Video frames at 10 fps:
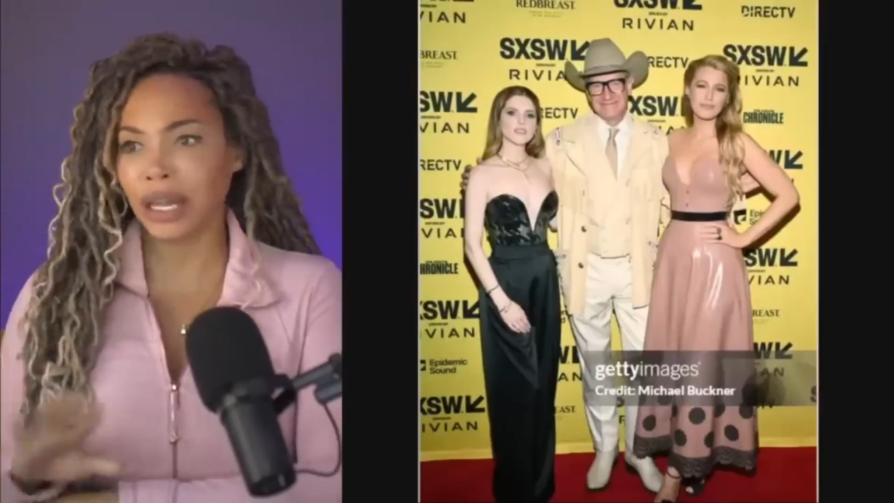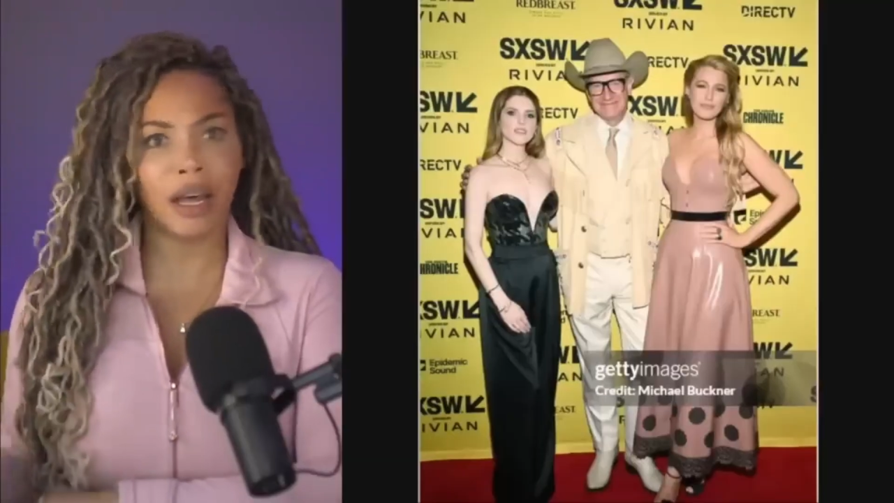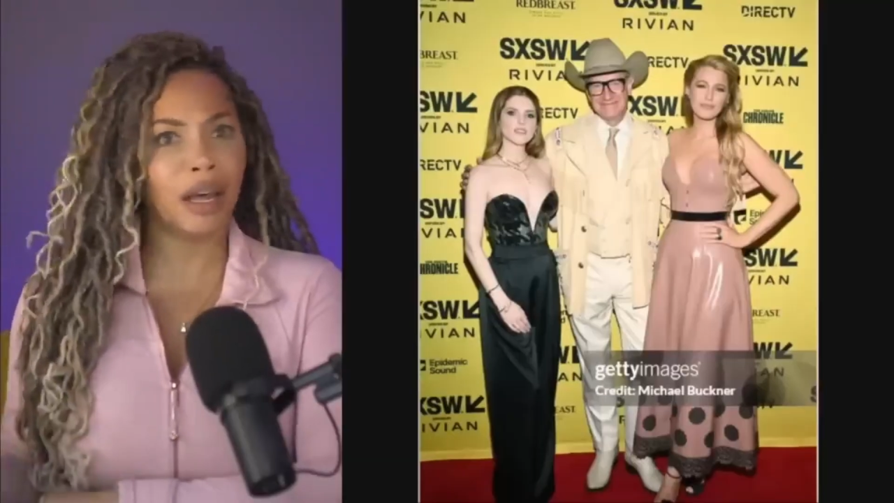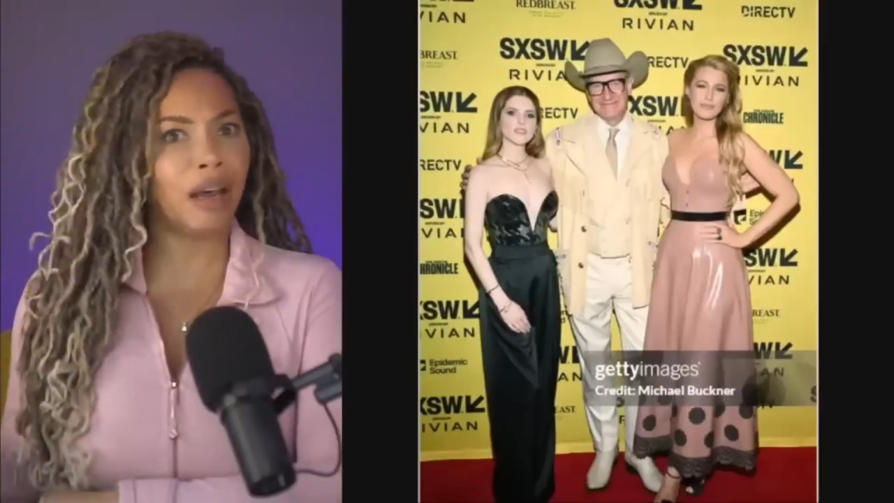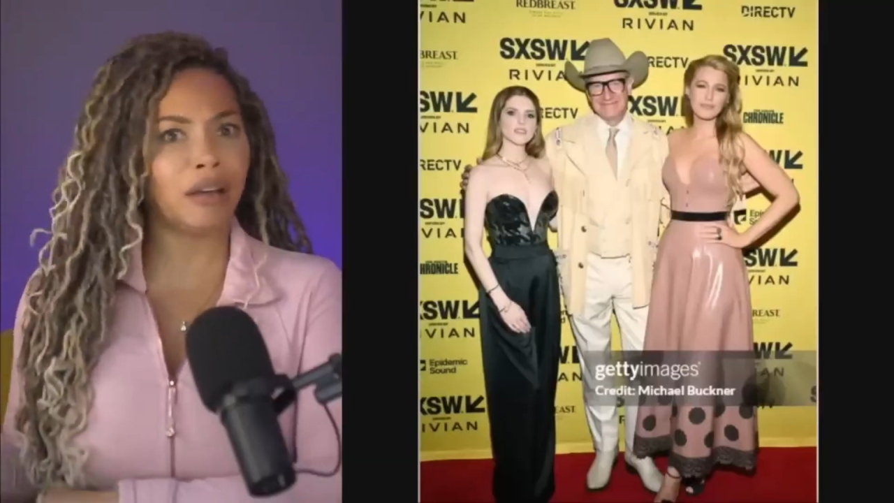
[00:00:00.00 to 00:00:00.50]

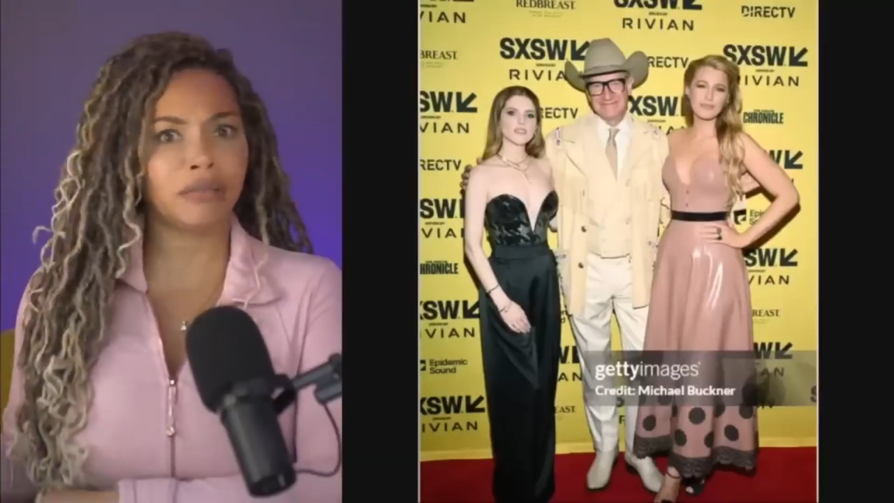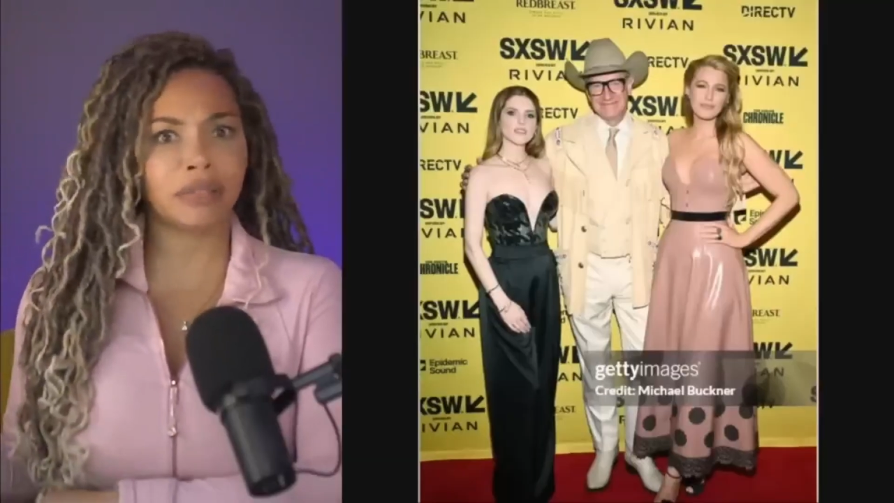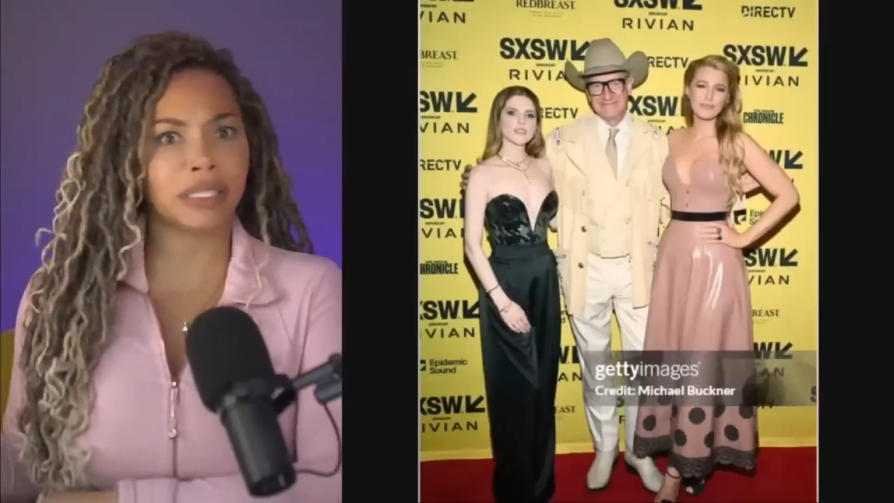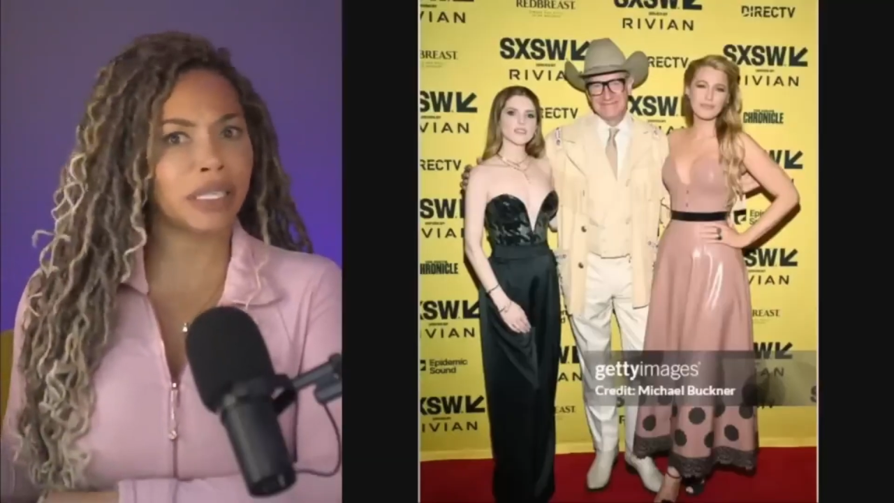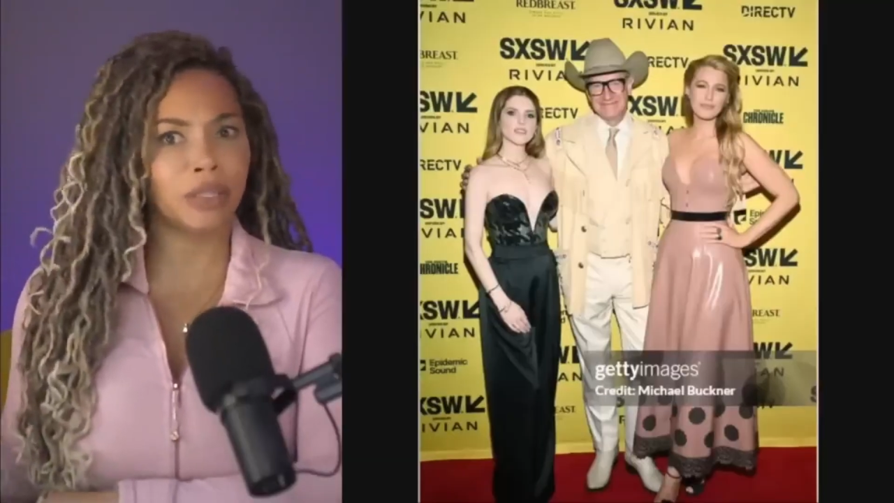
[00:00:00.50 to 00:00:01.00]

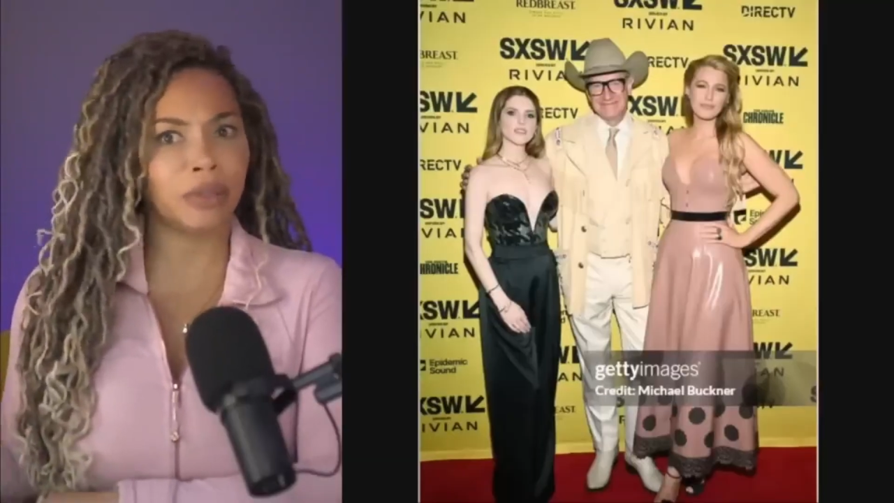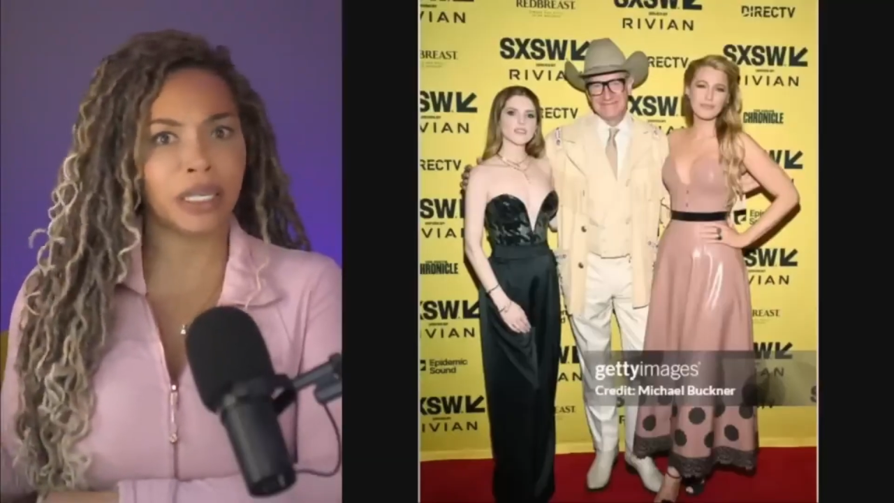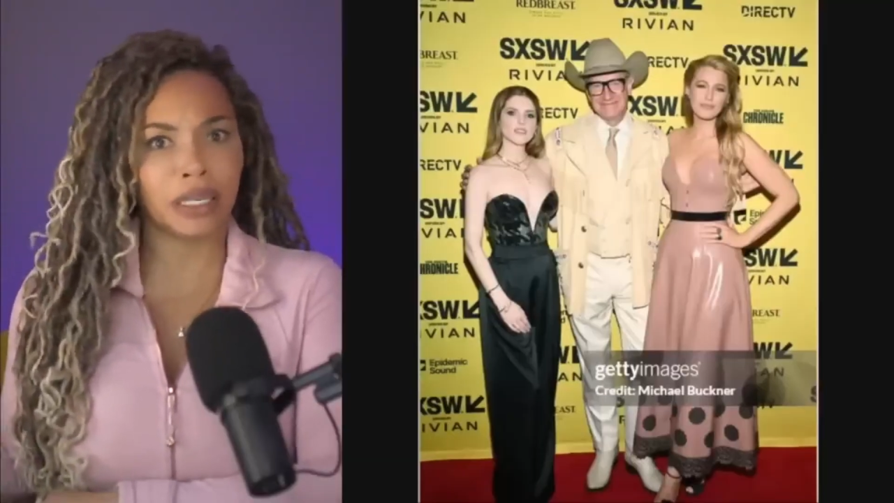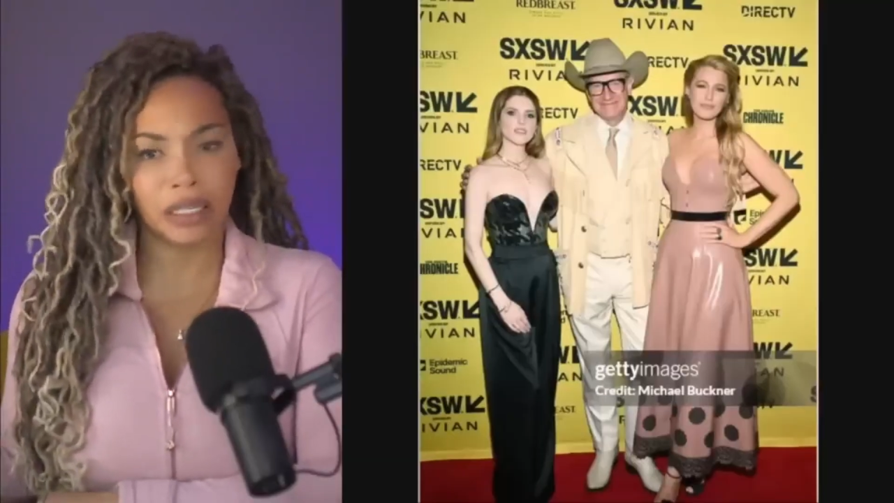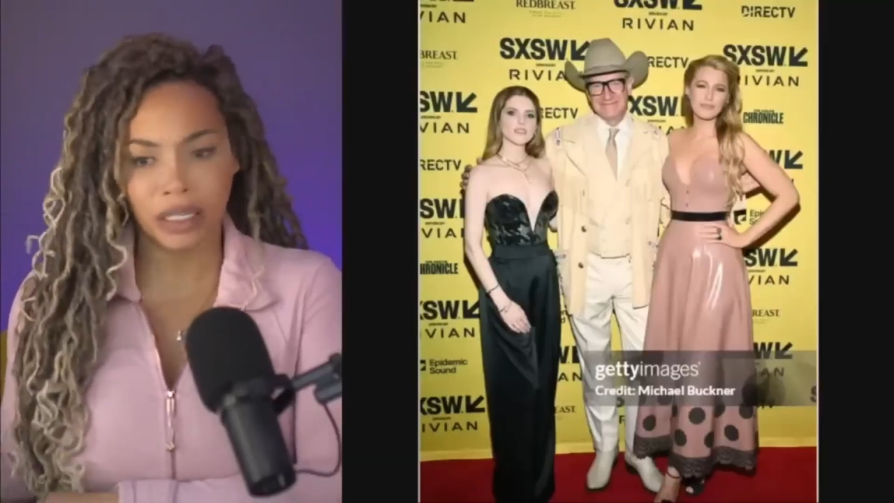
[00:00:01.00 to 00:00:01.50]
loves
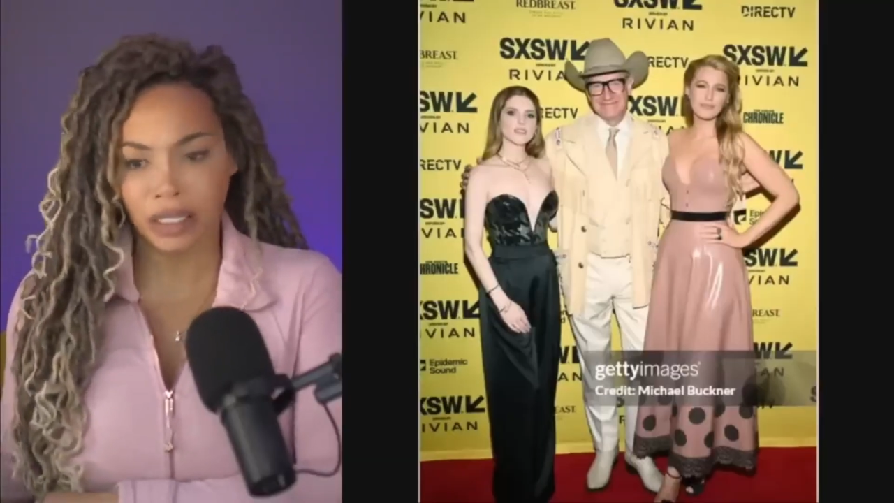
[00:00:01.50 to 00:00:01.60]
sequin and